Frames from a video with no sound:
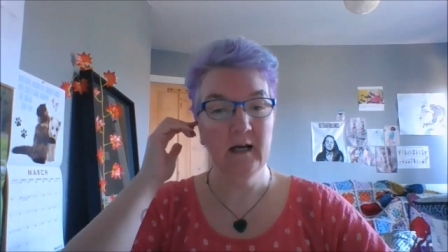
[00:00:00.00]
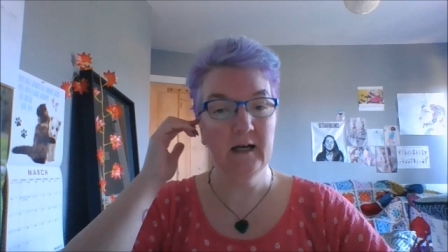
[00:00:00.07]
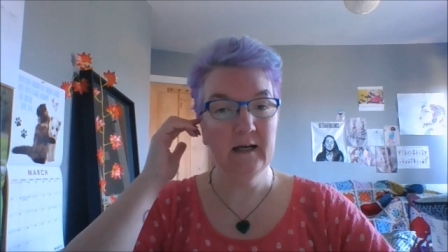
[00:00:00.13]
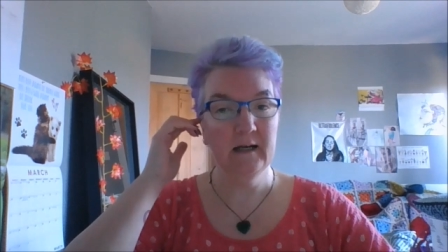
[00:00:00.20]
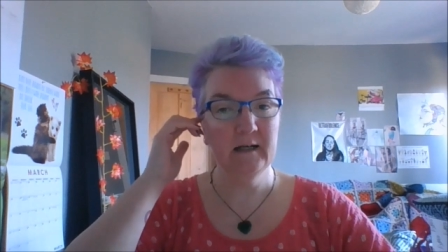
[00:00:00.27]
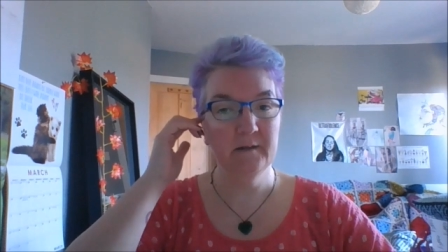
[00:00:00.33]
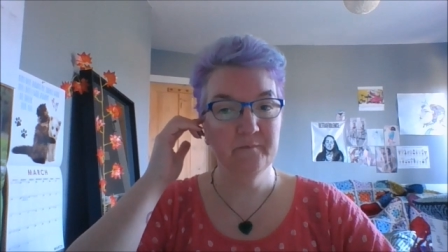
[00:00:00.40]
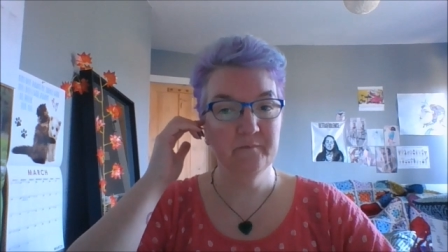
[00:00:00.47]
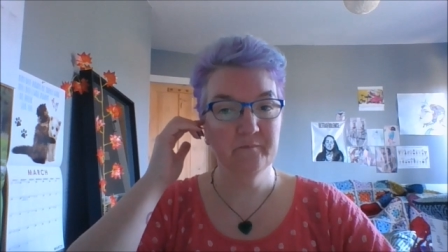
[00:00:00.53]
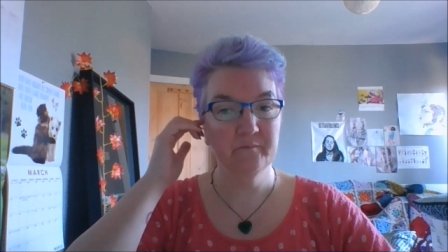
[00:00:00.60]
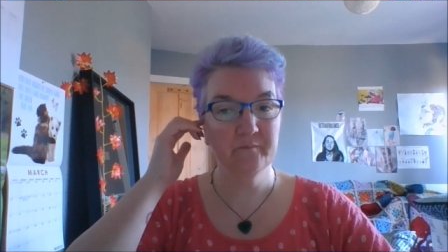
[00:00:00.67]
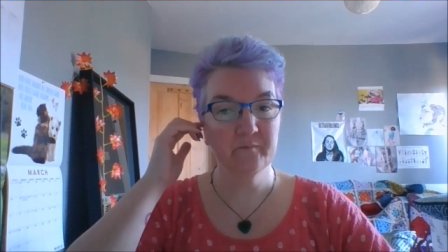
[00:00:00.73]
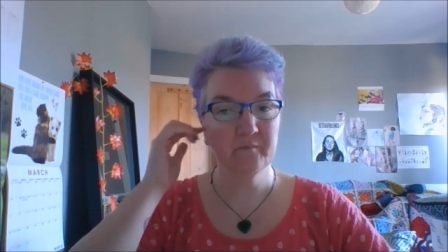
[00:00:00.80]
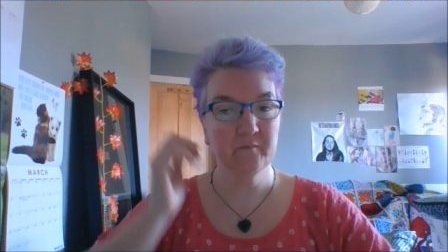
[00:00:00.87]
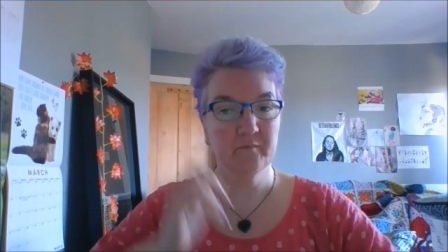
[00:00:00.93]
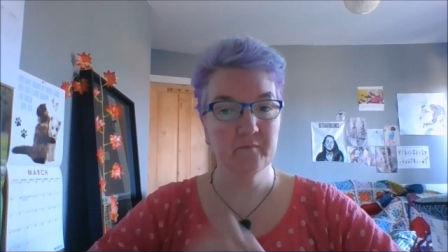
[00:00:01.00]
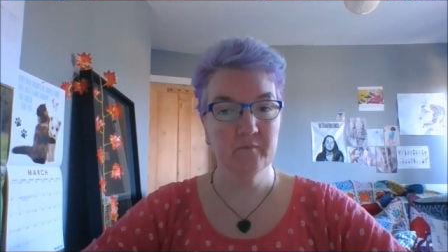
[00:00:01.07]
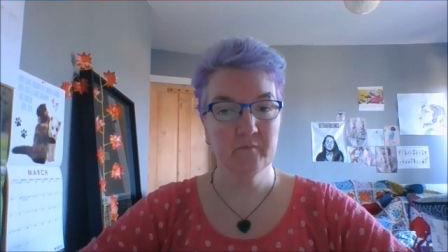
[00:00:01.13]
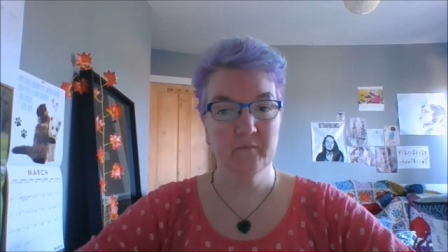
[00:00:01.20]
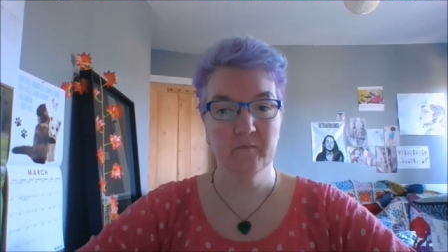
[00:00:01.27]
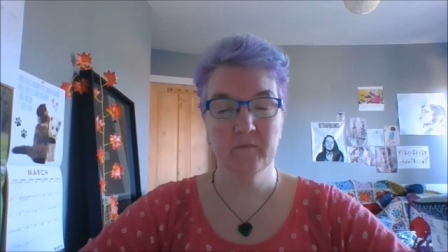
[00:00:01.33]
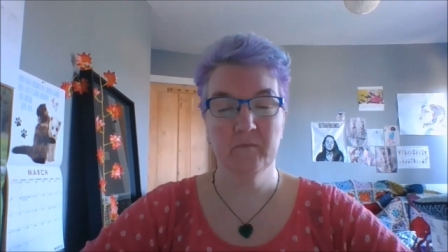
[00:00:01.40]
Um,
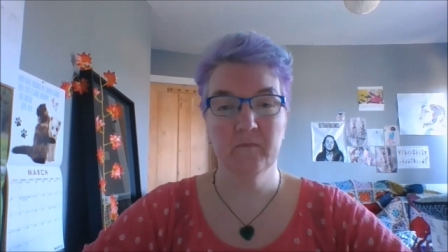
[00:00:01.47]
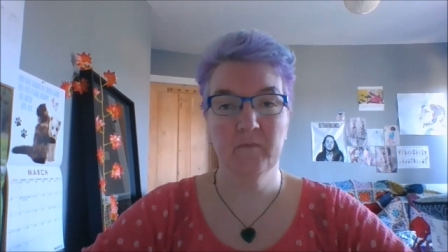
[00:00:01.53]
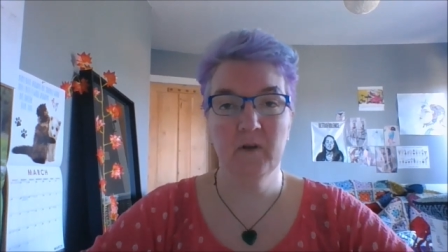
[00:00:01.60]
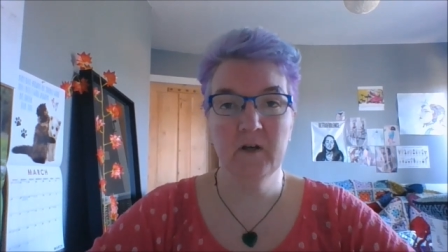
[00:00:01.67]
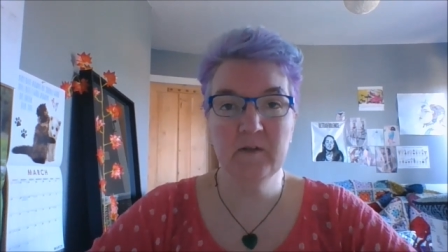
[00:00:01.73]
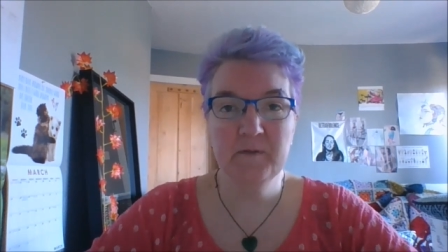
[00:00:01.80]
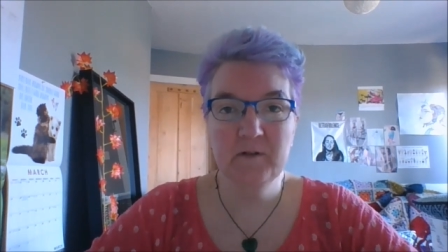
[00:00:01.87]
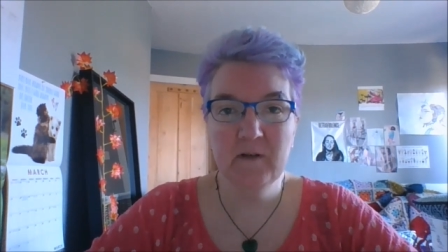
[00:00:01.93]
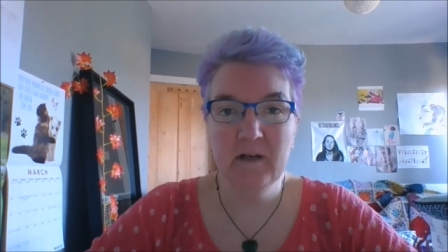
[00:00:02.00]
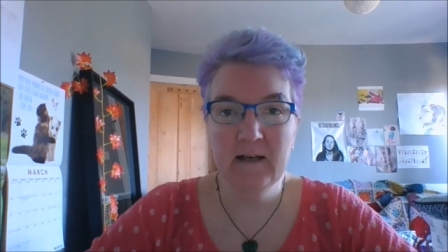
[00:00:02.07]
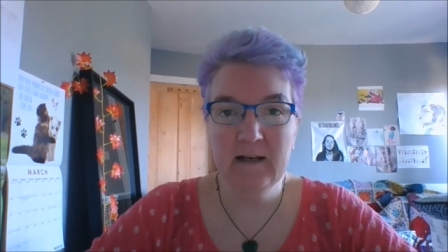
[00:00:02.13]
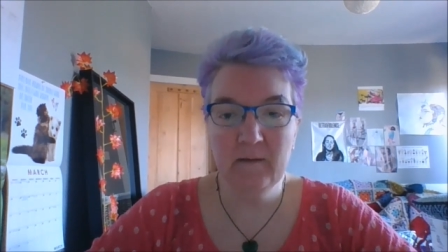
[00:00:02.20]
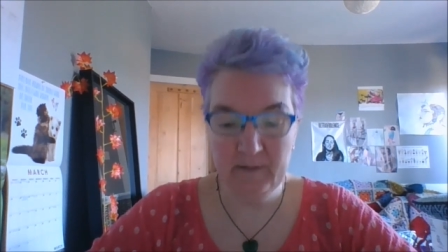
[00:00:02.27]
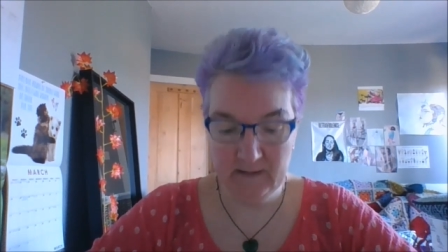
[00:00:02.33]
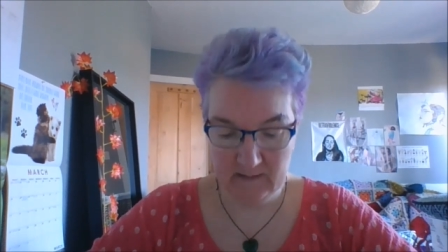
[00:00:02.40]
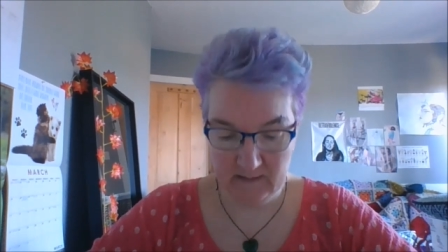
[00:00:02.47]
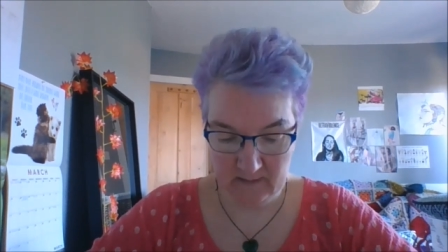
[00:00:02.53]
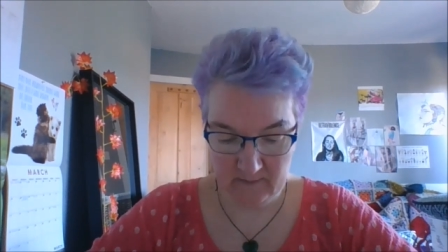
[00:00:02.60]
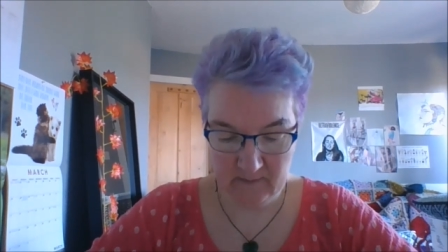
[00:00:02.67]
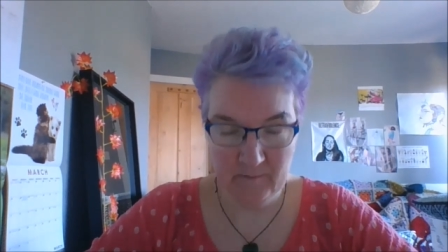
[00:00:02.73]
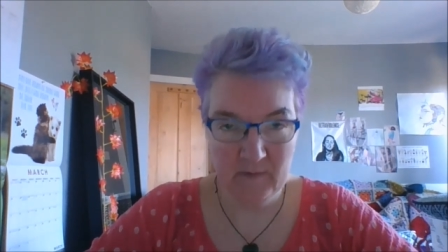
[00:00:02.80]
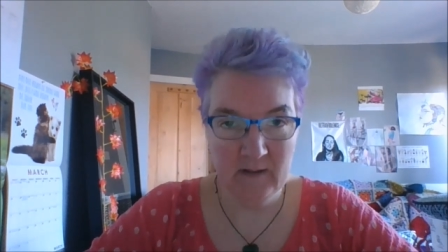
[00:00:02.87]
I'm going to be doing a little bit
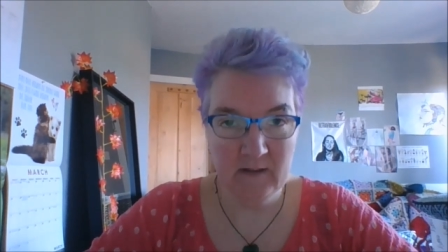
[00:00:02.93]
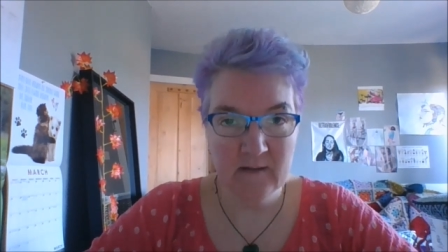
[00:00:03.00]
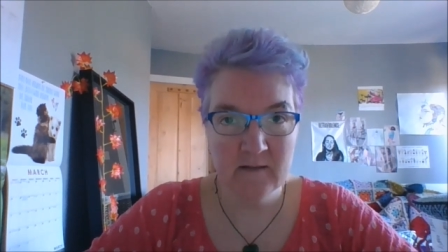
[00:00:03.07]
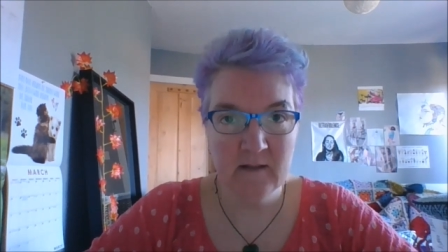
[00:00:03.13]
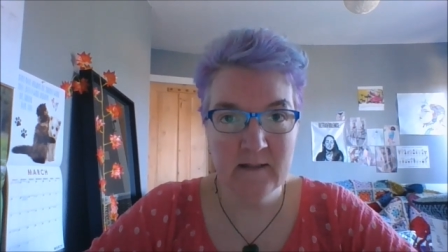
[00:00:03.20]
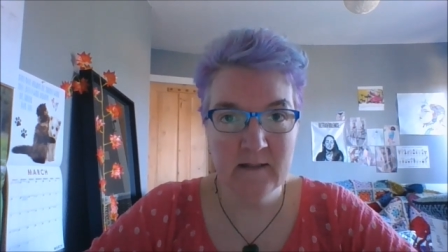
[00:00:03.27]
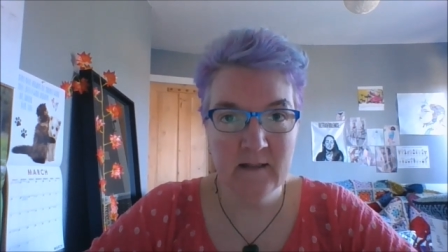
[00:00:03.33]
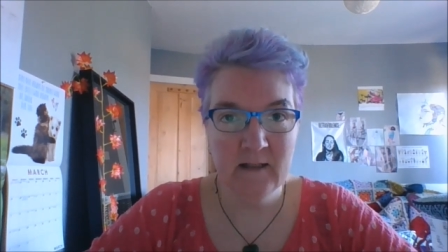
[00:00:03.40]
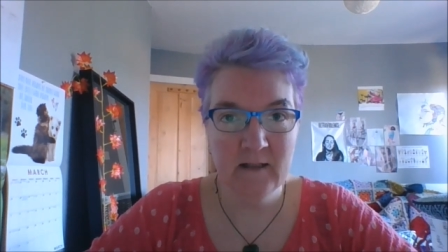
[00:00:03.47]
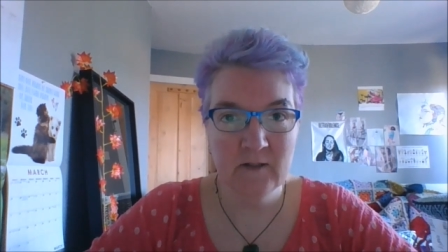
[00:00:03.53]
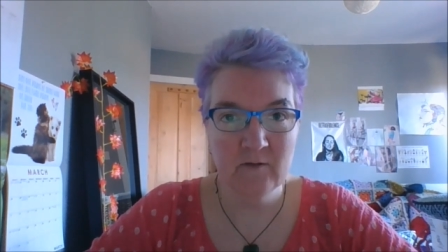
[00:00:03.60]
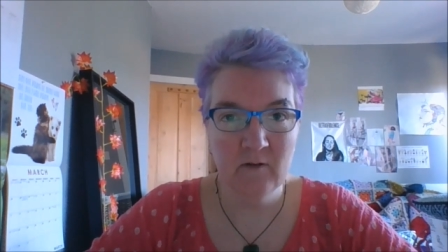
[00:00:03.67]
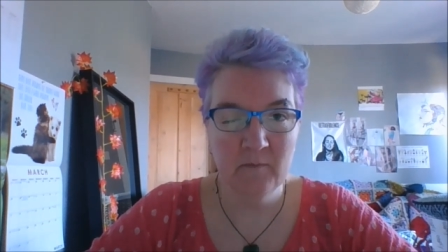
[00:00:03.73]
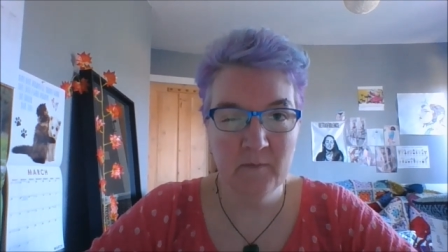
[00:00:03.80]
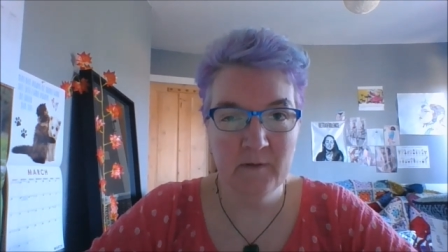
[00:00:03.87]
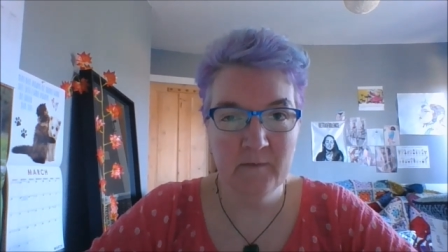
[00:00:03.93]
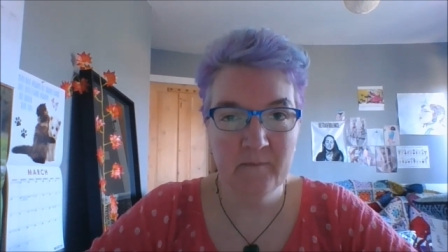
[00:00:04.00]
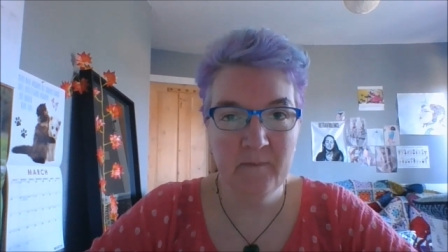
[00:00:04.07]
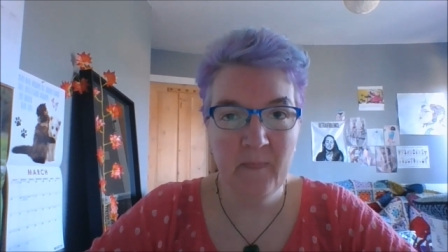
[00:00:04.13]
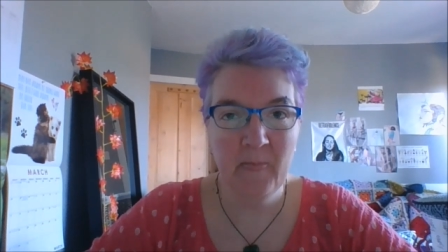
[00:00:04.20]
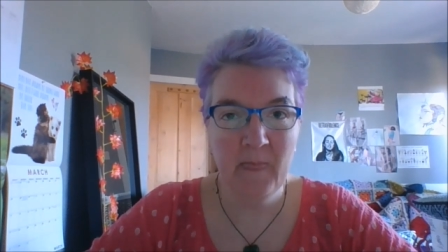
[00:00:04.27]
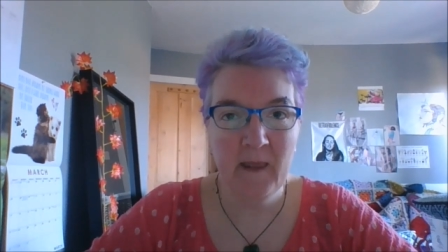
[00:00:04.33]
of something exciting later on, but
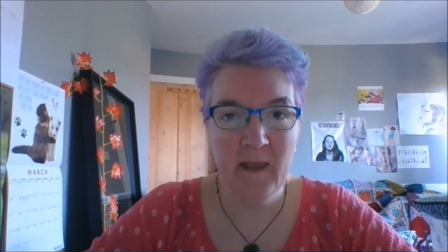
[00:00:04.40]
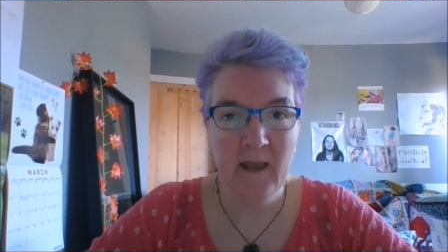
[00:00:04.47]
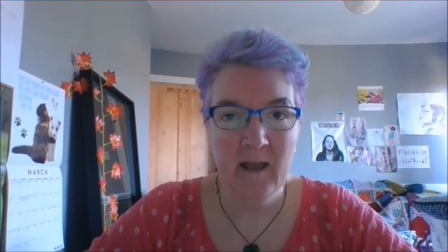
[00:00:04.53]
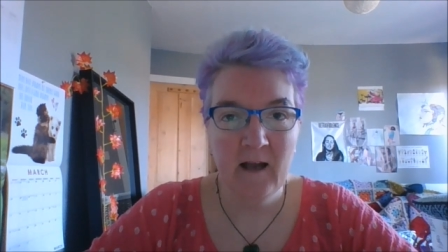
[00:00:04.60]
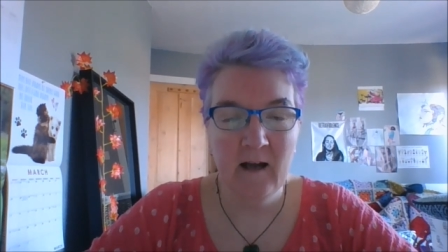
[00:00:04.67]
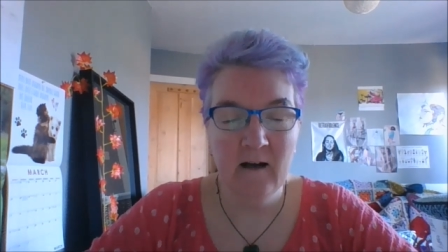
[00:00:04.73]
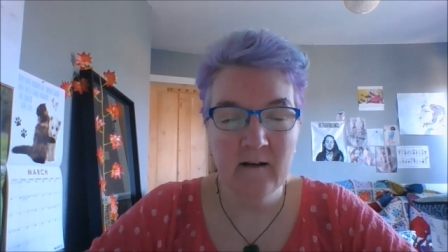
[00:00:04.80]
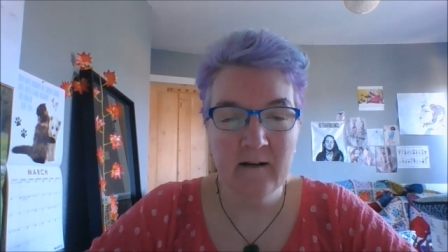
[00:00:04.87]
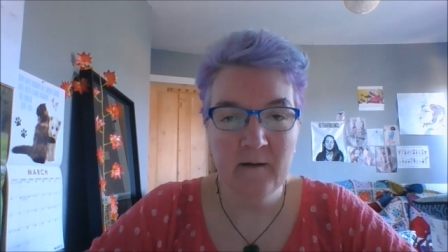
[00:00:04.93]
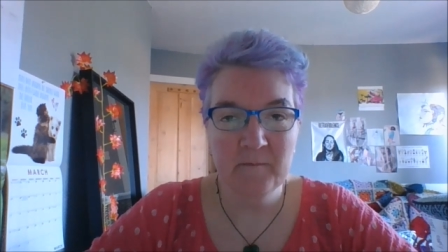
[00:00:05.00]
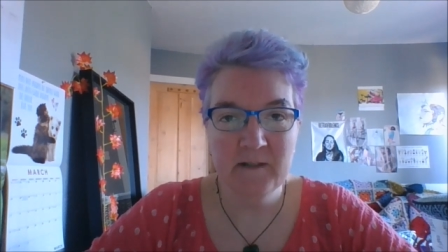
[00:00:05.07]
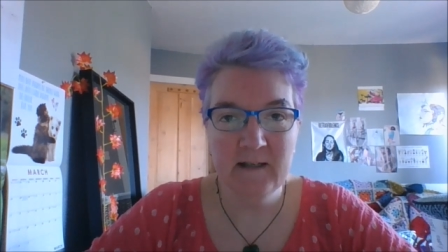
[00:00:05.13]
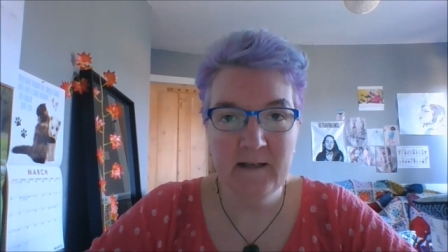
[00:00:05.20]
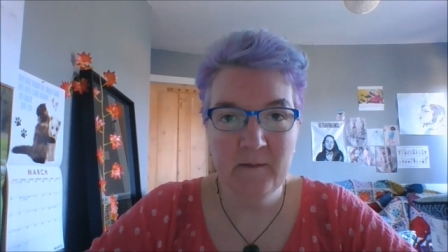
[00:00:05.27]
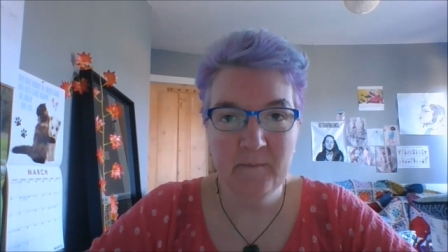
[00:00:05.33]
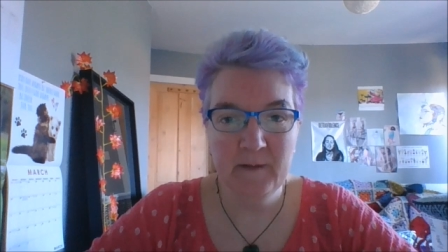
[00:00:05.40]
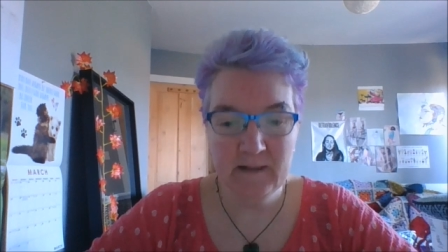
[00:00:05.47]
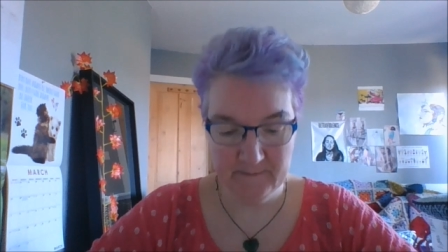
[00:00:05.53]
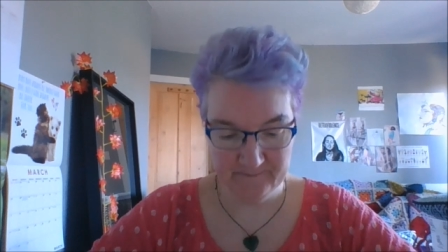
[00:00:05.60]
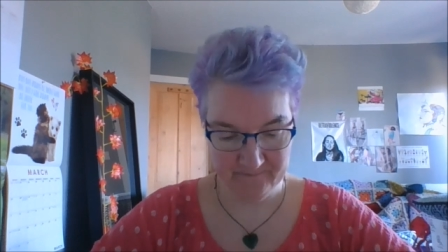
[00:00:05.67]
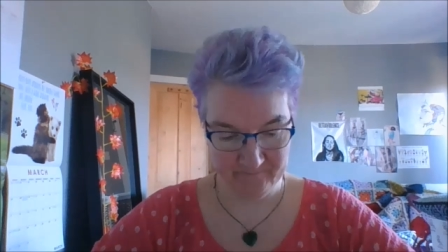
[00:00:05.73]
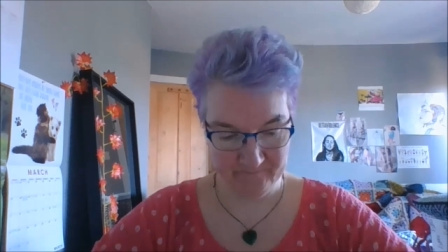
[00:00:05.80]
I'll come to that in a
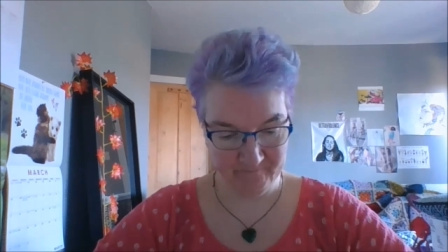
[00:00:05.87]
bit.